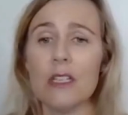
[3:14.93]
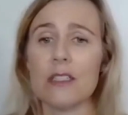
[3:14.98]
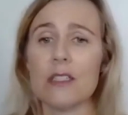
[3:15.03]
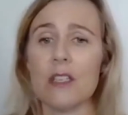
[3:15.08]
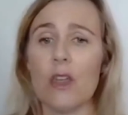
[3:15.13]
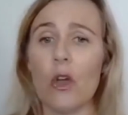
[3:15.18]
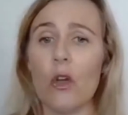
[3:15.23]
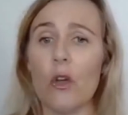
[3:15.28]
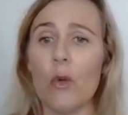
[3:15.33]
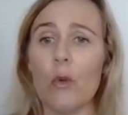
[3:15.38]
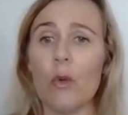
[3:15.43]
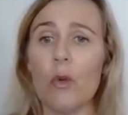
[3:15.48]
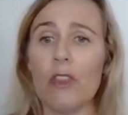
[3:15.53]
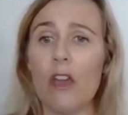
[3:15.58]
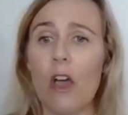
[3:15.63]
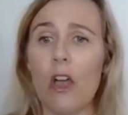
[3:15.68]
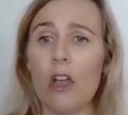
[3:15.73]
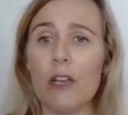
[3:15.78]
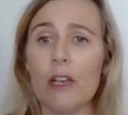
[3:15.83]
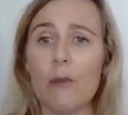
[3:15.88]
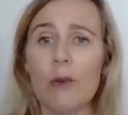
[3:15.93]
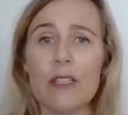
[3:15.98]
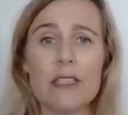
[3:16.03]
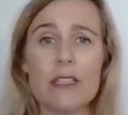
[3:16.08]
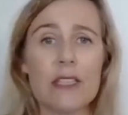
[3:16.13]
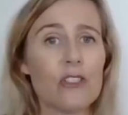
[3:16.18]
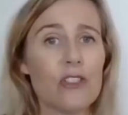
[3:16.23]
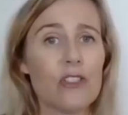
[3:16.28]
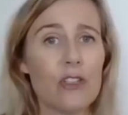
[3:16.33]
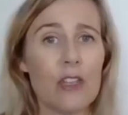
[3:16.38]
So we're the only
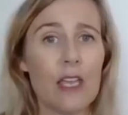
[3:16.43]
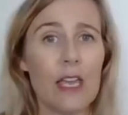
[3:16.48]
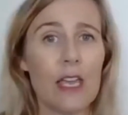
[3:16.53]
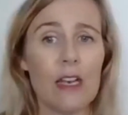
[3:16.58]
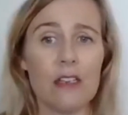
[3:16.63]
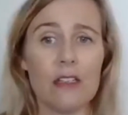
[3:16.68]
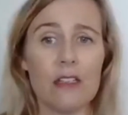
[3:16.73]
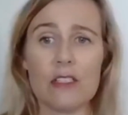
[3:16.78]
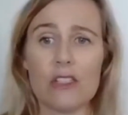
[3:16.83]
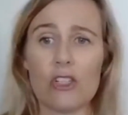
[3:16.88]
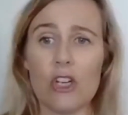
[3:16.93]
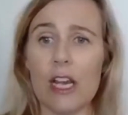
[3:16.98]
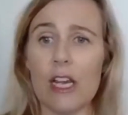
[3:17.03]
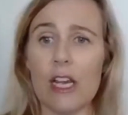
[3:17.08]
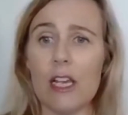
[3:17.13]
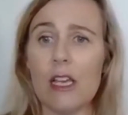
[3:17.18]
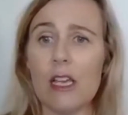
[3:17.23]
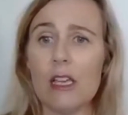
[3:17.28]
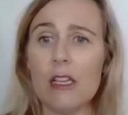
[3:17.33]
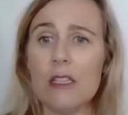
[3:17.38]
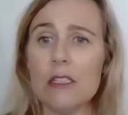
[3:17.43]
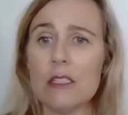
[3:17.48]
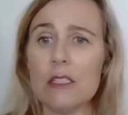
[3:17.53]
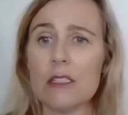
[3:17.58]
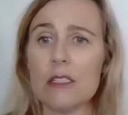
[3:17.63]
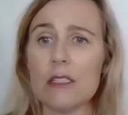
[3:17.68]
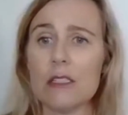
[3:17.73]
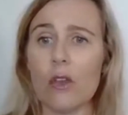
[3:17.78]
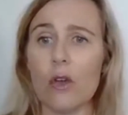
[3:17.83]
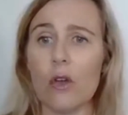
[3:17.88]
ones that do that in Australia.
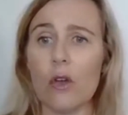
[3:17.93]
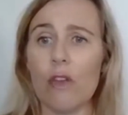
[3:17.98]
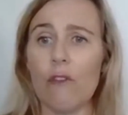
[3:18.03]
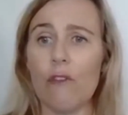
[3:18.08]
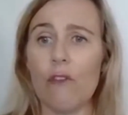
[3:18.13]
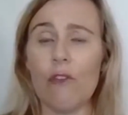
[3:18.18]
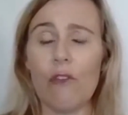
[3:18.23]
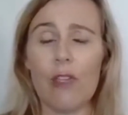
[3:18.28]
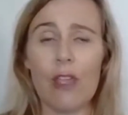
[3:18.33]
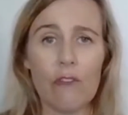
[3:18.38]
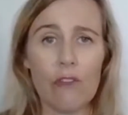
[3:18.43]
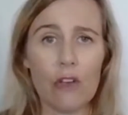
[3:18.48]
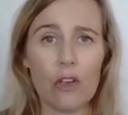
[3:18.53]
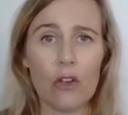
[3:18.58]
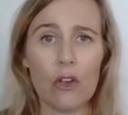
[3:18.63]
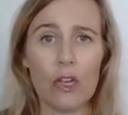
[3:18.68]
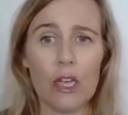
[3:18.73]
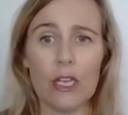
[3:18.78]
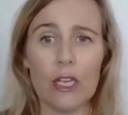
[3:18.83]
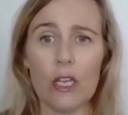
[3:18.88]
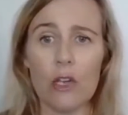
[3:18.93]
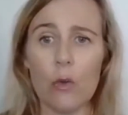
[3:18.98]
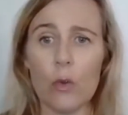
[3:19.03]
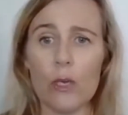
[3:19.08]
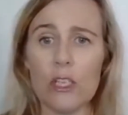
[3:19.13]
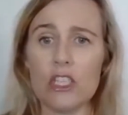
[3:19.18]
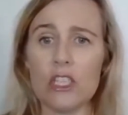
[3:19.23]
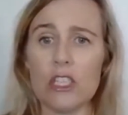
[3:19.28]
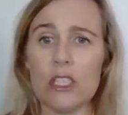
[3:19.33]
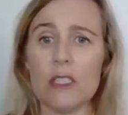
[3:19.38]
So if you've ever got any
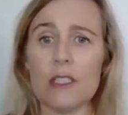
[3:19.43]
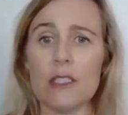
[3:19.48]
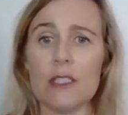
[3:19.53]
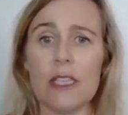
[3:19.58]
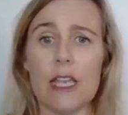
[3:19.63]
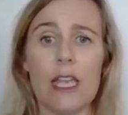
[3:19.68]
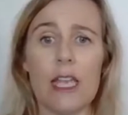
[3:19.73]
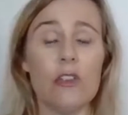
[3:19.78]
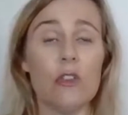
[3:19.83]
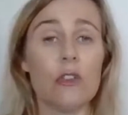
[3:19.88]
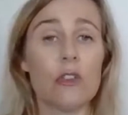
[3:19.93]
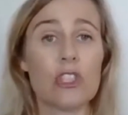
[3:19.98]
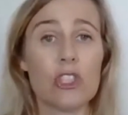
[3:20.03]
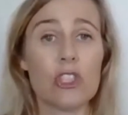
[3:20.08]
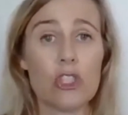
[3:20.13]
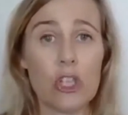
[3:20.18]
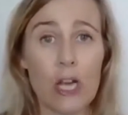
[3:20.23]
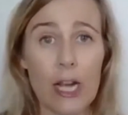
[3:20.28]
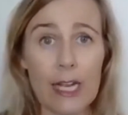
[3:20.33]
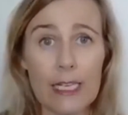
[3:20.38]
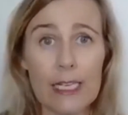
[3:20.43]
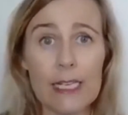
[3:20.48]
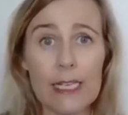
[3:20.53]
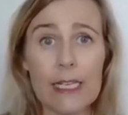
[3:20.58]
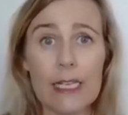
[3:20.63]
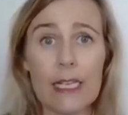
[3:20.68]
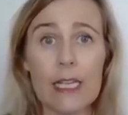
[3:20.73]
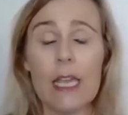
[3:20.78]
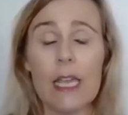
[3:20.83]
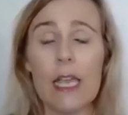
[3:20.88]
questions and you're
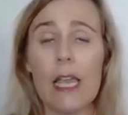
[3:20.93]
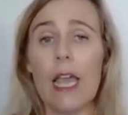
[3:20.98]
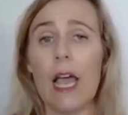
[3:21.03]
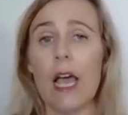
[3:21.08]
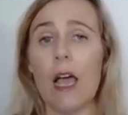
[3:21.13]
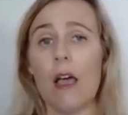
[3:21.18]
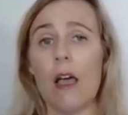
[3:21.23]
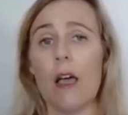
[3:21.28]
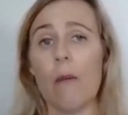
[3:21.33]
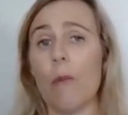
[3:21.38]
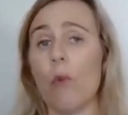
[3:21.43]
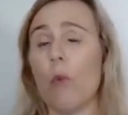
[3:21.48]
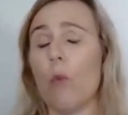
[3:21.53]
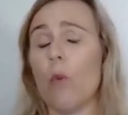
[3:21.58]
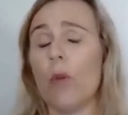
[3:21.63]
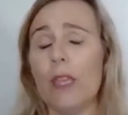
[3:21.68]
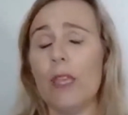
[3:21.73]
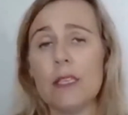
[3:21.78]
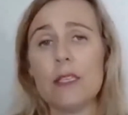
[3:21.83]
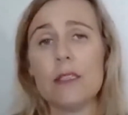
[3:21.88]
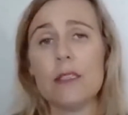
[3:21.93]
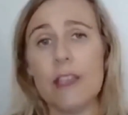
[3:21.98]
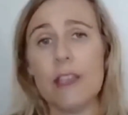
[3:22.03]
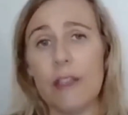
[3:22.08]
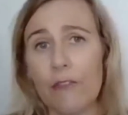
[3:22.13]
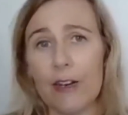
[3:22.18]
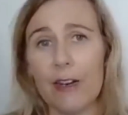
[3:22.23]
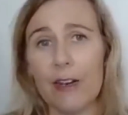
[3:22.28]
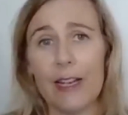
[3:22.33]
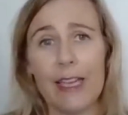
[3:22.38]
struggling, we can
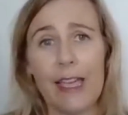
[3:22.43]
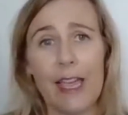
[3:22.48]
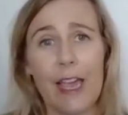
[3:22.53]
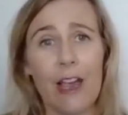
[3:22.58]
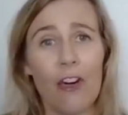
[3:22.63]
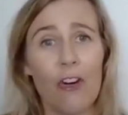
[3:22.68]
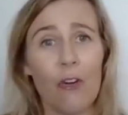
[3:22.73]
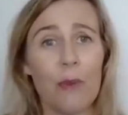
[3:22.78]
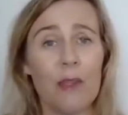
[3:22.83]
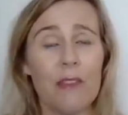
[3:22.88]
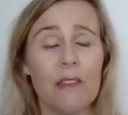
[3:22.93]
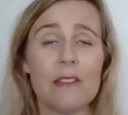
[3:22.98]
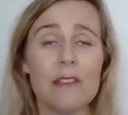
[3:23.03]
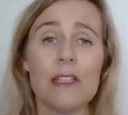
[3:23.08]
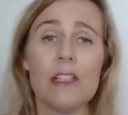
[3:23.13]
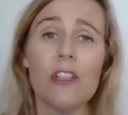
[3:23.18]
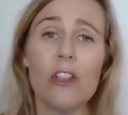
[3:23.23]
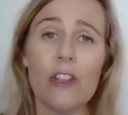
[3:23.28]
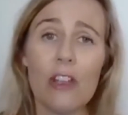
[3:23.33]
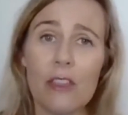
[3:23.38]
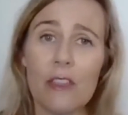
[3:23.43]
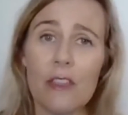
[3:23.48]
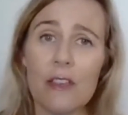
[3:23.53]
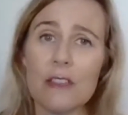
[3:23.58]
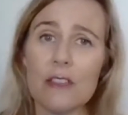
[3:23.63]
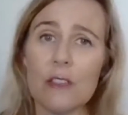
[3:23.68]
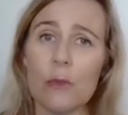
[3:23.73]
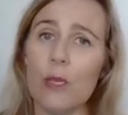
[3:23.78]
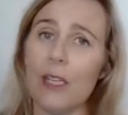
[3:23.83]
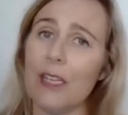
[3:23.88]
definitely help. And there's a lot of
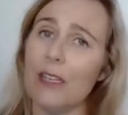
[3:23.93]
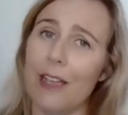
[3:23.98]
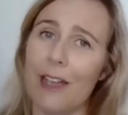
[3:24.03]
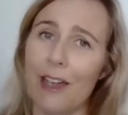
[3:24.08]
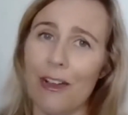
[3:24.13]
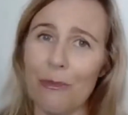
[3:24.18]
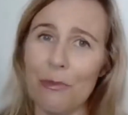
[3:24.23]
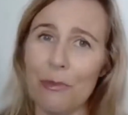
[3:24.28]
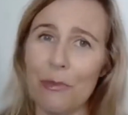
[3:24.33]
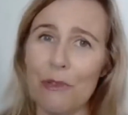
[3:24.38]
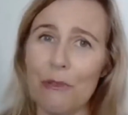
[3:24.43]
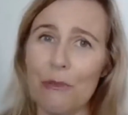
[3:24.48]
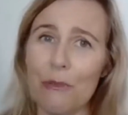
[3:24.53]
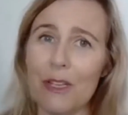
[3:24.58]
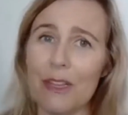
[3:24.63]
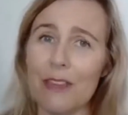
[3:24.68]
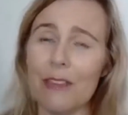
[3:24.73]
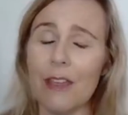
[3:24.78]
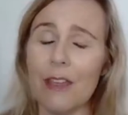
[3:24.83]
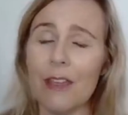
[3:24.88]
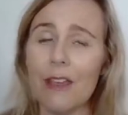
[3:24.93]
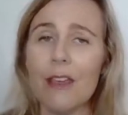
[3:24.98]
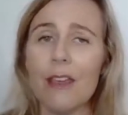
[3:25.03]
things that we can help you with.